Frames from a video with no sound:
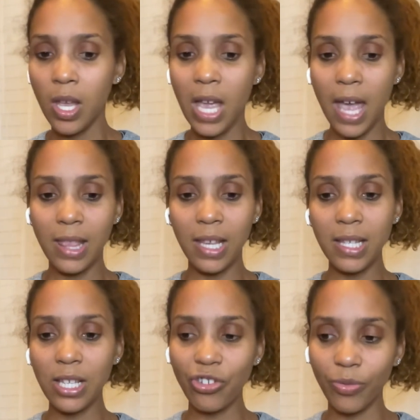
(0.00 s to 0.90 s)
And this
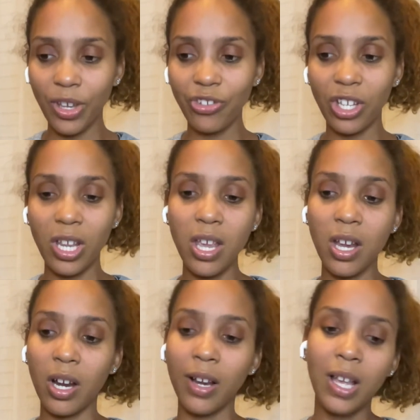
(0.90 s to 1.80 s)
situation
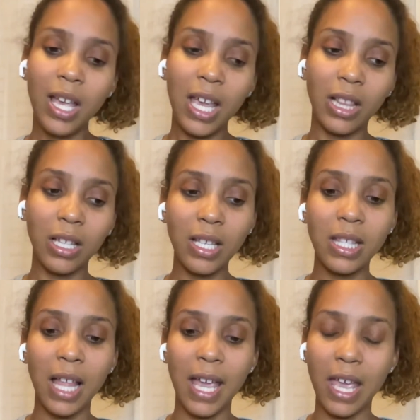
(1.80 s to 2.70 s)
here, it looks
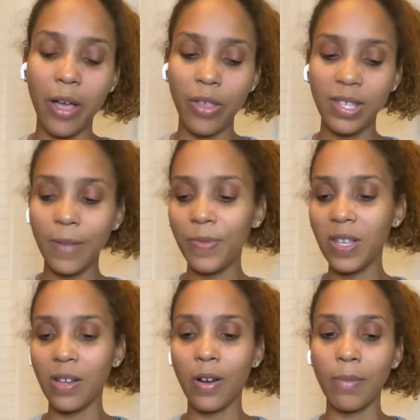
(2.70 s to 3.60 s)
like something's
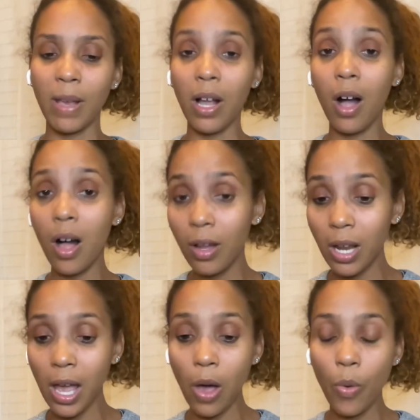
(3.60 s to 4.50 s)
already been called
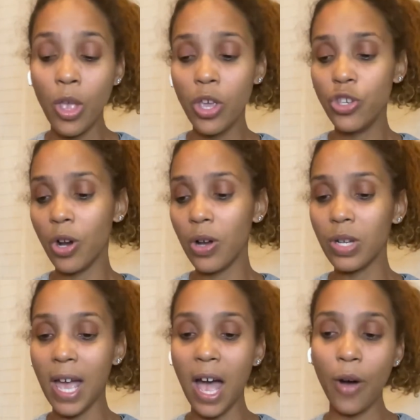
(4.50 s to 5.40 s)
out. You're on the
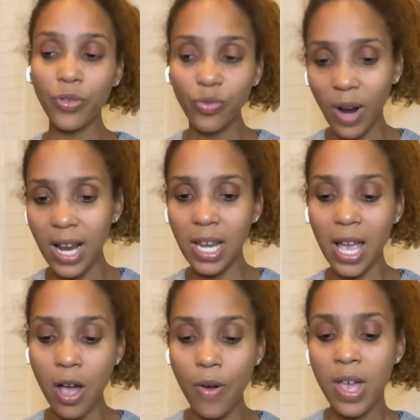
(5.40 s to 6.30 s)
outs right
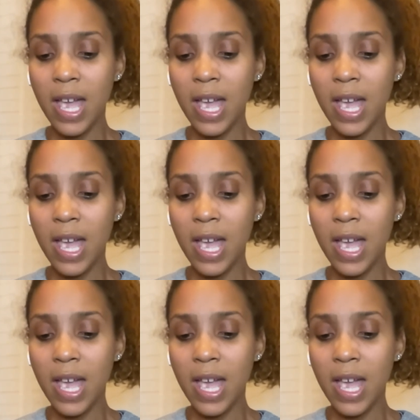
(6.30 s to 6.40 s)
now.